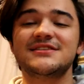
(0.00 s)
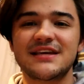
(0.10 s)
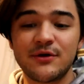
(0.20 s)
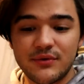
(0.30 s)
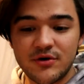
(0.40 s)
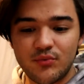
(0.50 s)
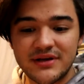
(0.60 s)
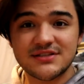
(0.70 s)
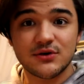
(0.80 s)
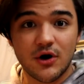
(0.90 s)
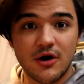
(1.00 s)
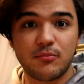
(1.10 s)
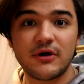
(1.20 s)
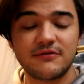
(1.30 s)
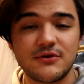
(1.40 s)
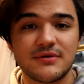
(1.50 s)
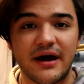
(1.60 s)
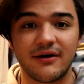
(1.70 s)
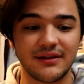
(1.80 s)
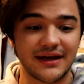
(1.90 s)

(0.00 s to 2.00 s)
Cause it went to her point of view now.